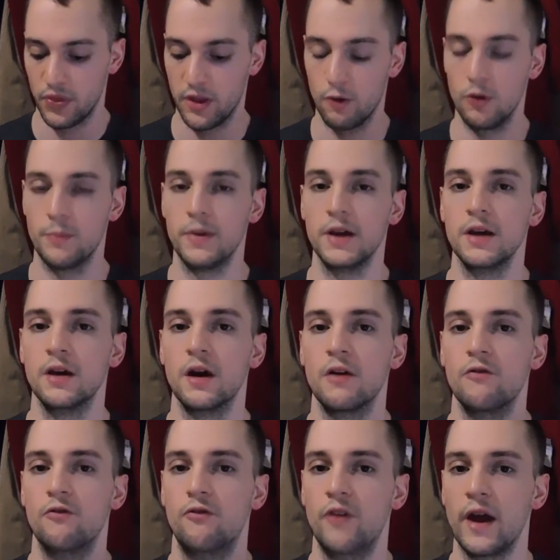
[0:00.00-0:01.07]
There would be
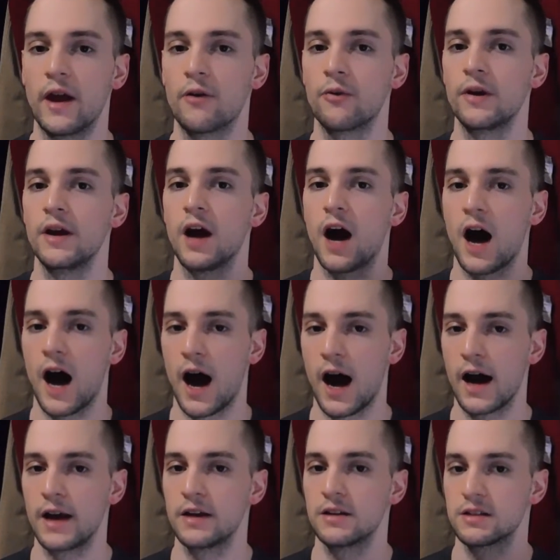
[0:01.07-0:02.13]
very
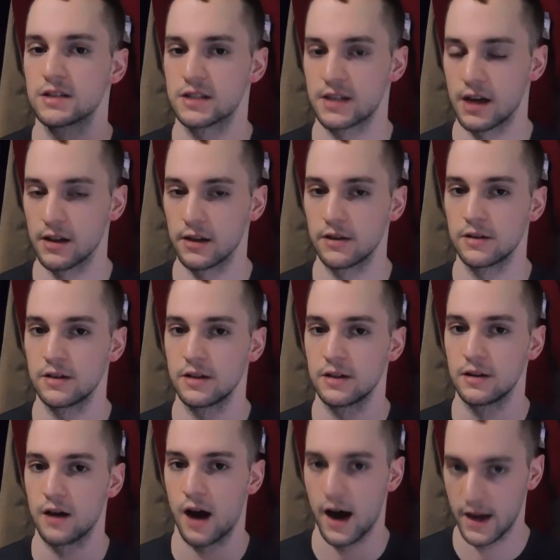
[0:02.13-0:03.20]
high selling
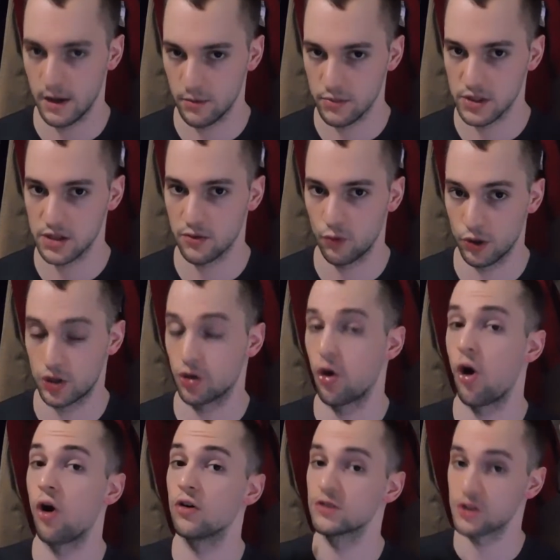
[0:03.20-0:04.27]
items, which
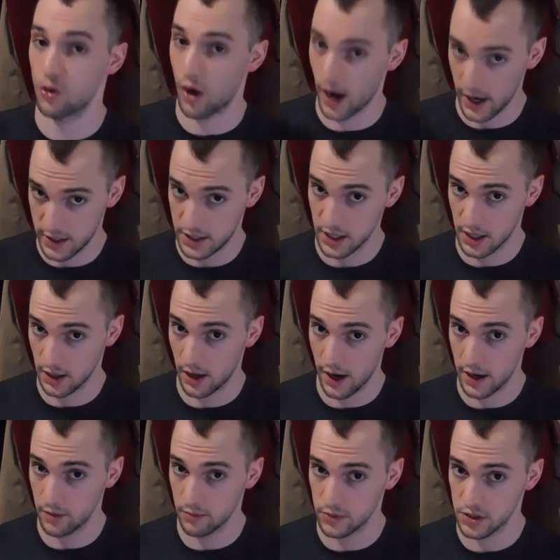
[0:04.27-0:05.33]
are also high ticket
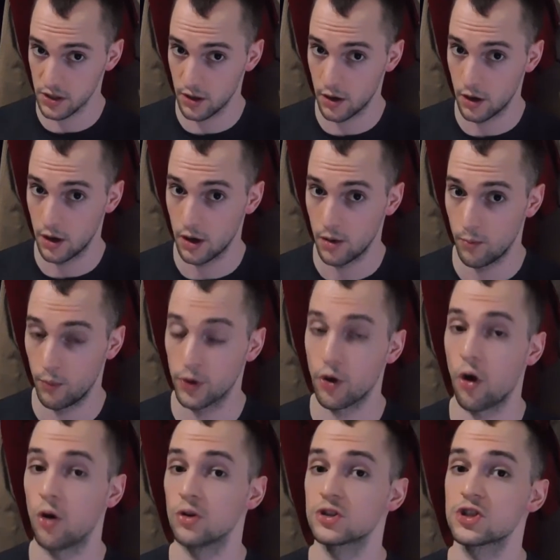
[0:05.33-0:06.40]
items, but
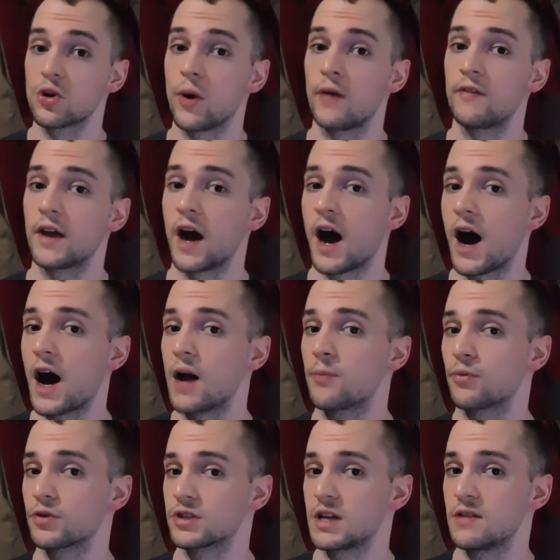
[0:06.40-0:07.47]
also have a high
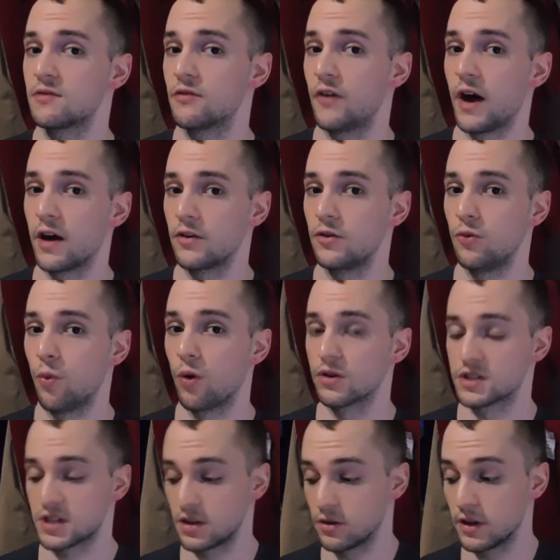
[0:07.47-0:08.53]
perceived value while
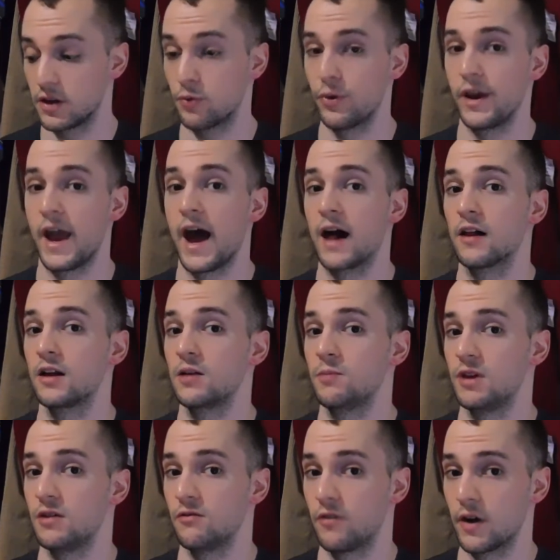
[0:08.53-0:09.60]
still in reality
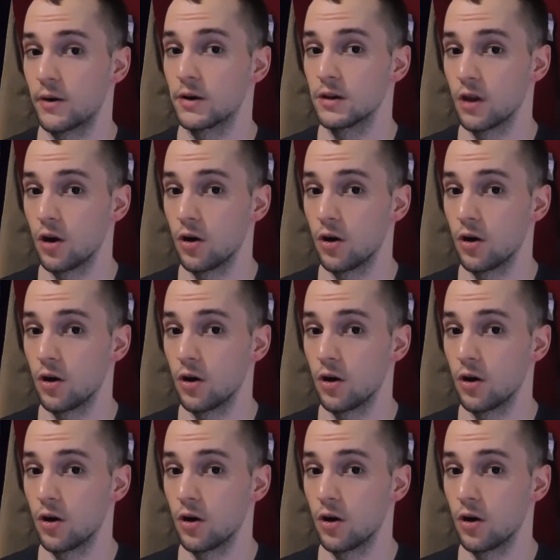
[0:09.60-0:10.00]
being very